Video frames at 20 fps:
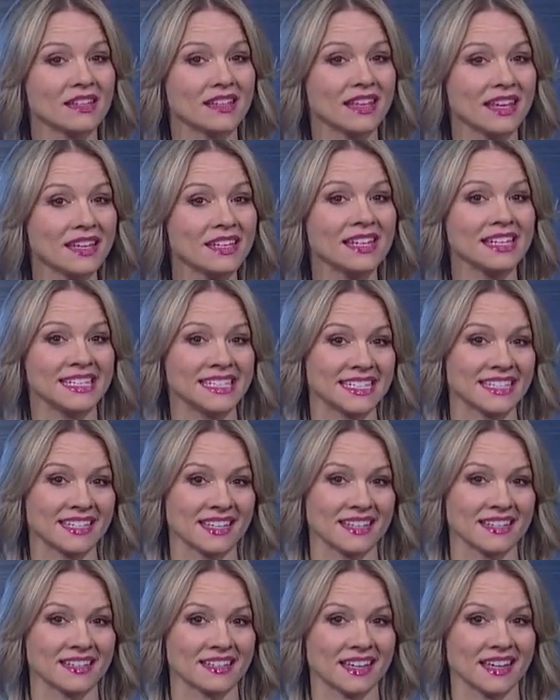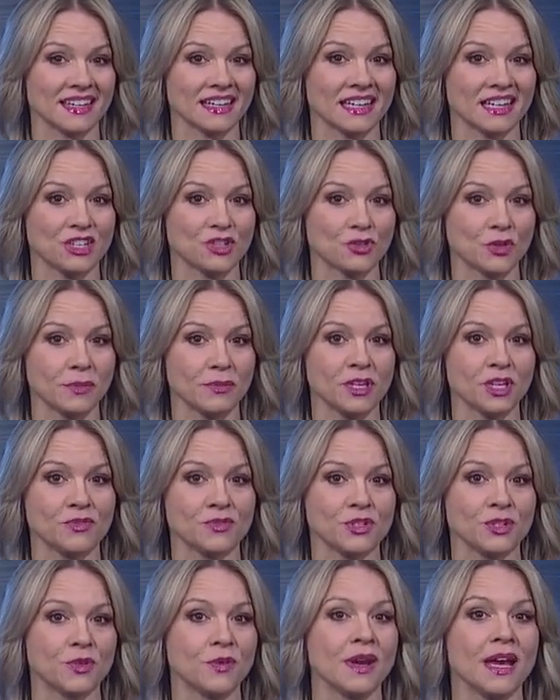kidney disease can
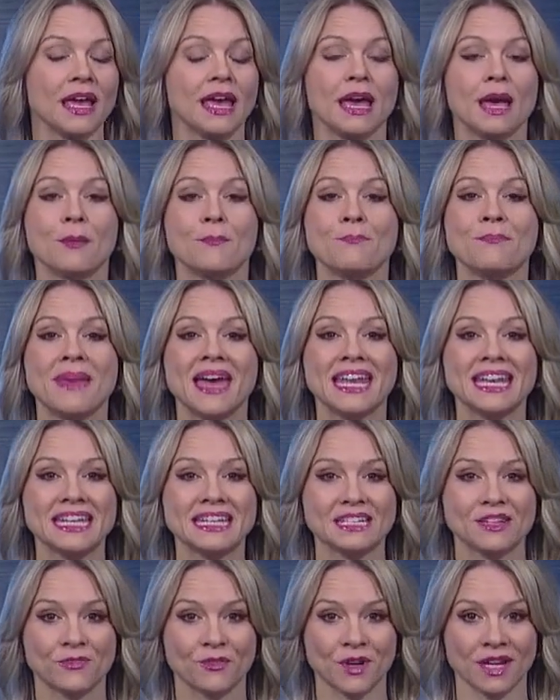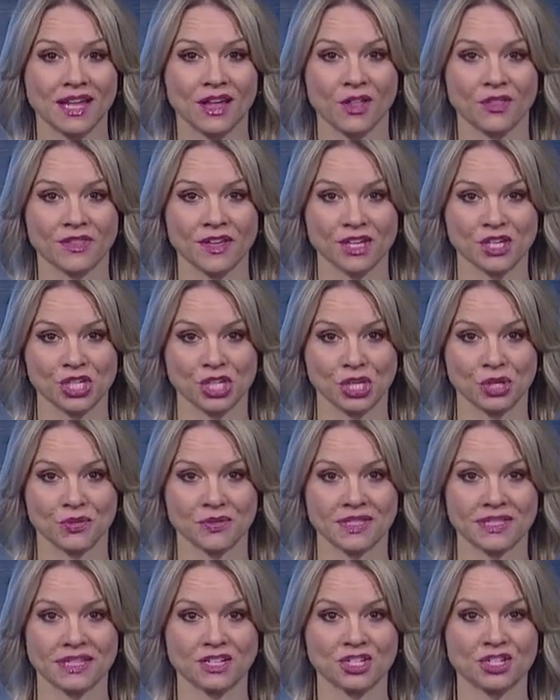contribute to many different health
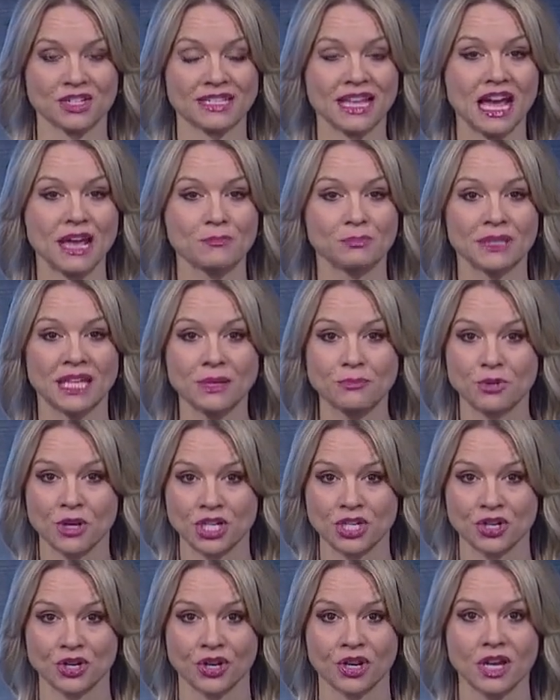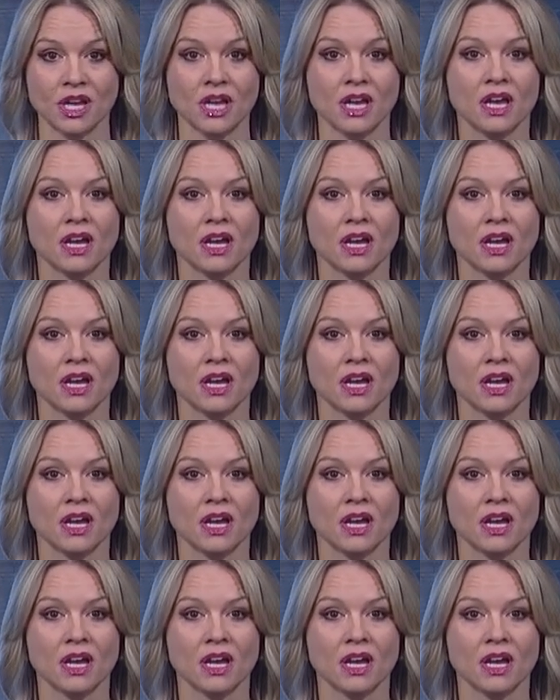issues, such as high blood pressure,